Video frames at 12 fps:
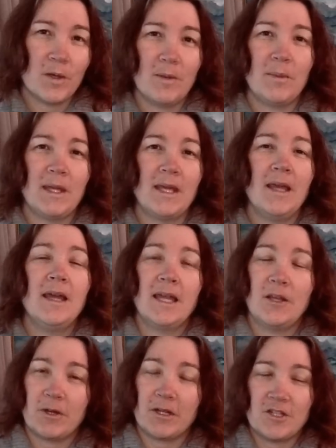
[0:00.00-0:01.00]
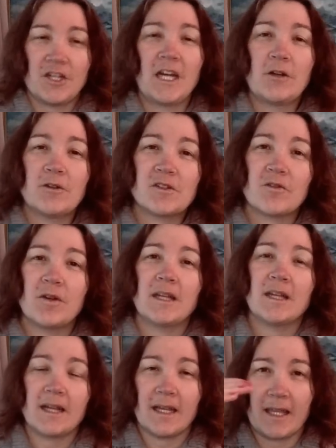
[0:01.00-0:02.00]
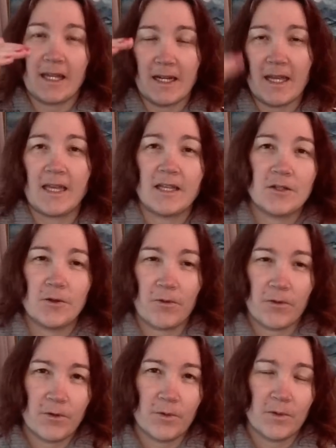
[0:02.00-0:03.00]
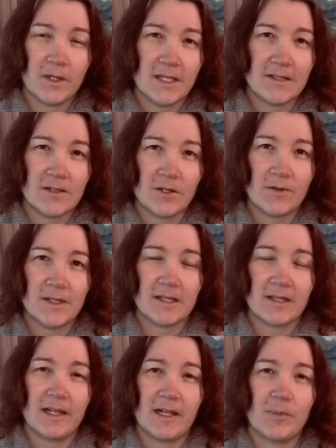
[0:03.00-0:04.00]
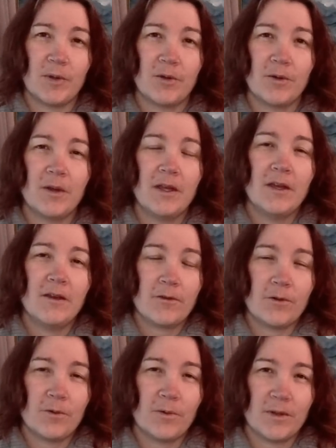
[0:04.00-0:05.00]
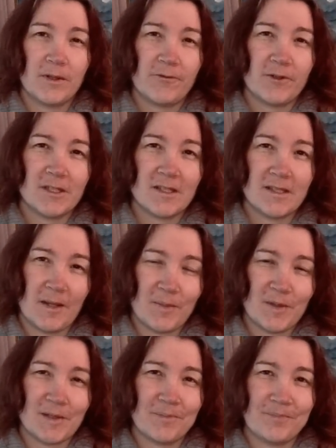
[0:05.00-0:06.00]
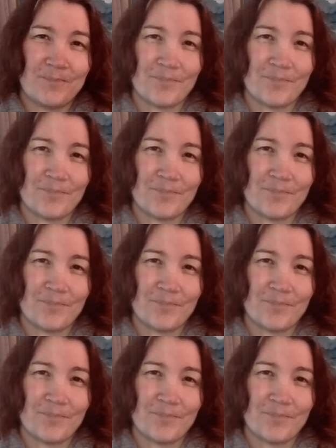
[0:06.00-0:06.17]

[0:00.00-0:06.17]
with me and you can share your screen and I can guide you through the e-service and help you through the different steps.